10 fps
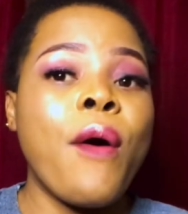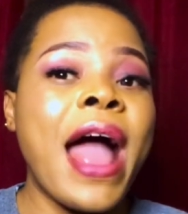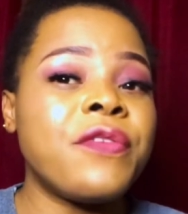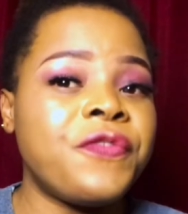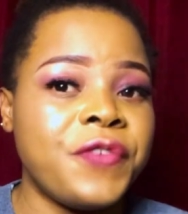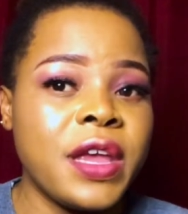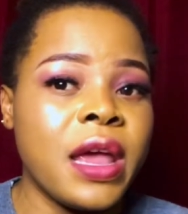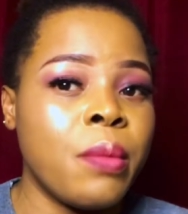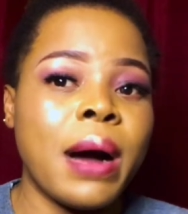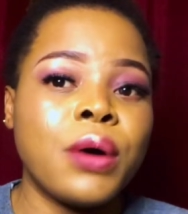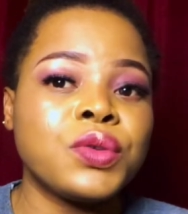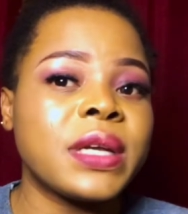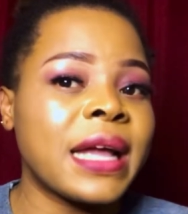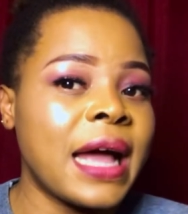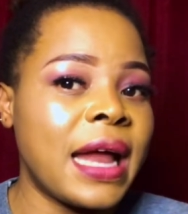I feel about
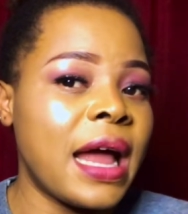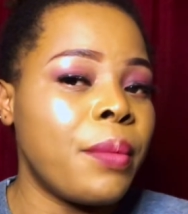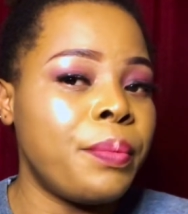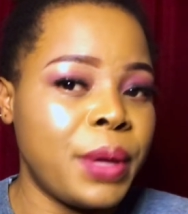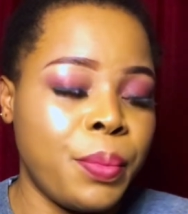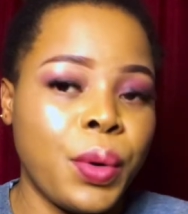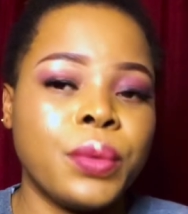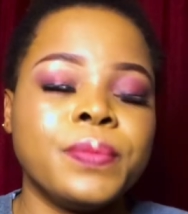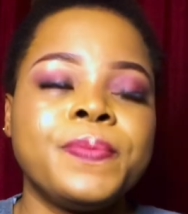Ghana people.